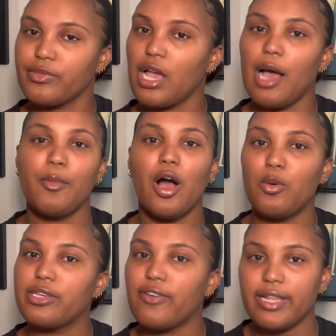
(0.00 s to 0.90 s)
I'm gonna
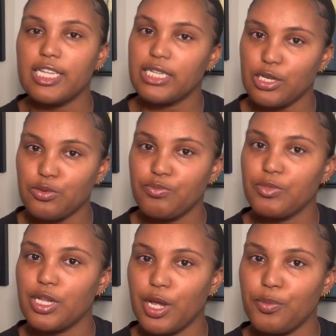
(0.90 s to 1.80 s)
always find a deal,
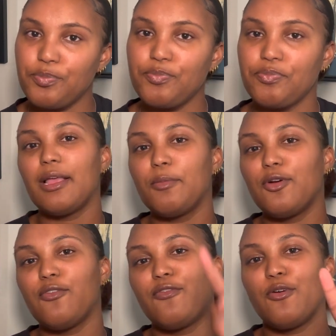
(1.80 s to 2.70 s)
you know.
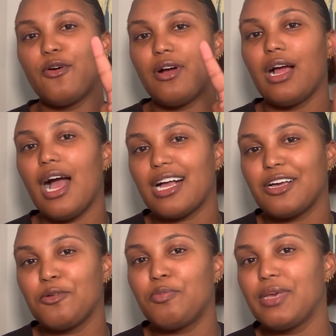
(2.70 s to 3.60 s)
Number 4,
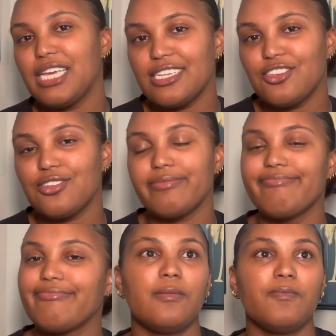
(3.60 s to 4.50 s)
Jaco Beach.
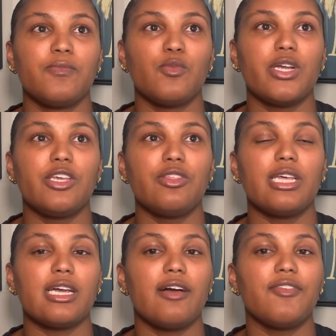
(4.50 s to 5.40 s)
When you
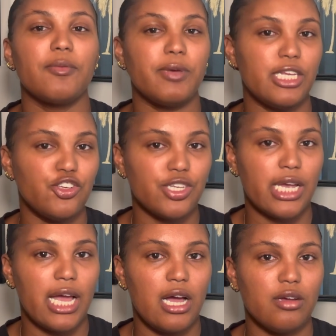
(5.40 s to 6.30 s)
think of a beach
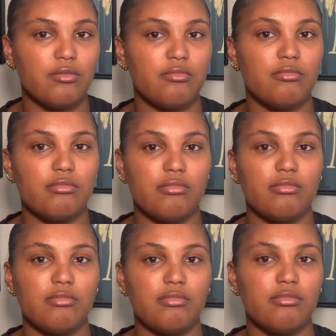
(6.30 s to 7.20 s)
town,
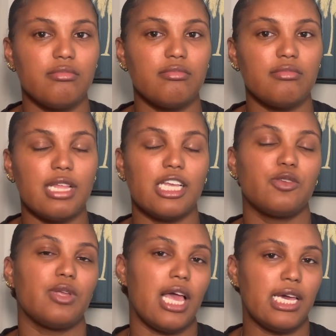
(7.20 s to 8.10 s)
that's
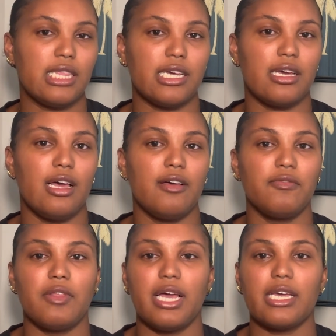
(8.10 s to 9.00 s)
what I think of,
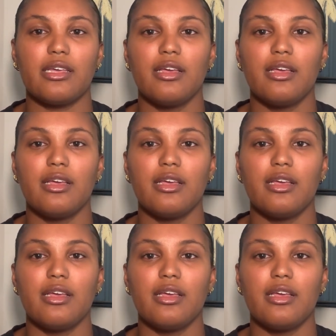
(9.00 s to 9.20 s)
like